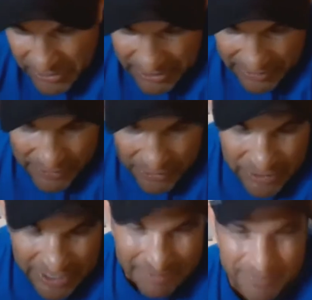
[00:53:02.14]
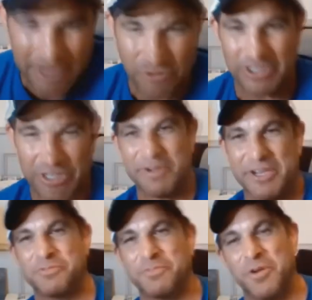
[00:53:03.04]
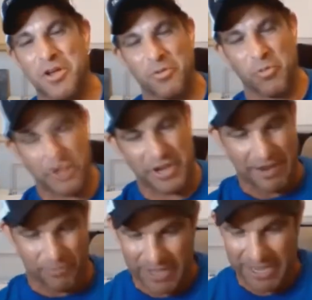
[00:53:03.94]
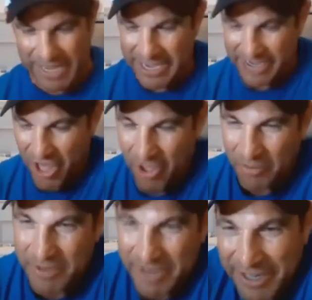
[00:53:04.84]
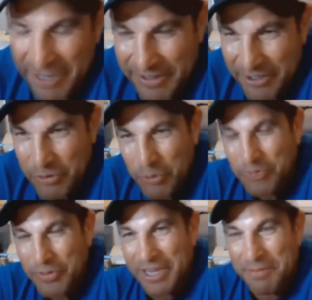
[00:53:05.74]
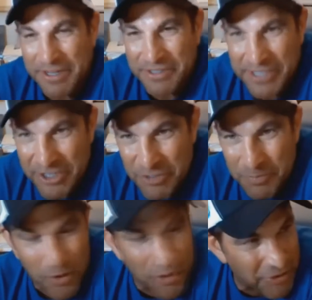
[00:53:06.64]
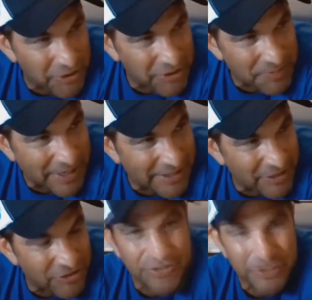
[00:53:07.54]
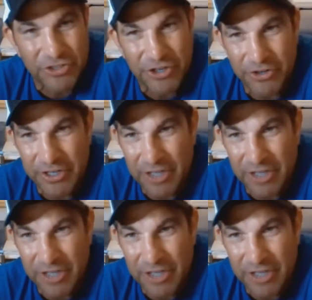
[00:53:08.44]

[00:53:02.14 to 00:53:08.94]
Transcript: NFL game, Major League Baseball, whatever. They got it all. But the cool thing about TicketSmarter is, man, the charity.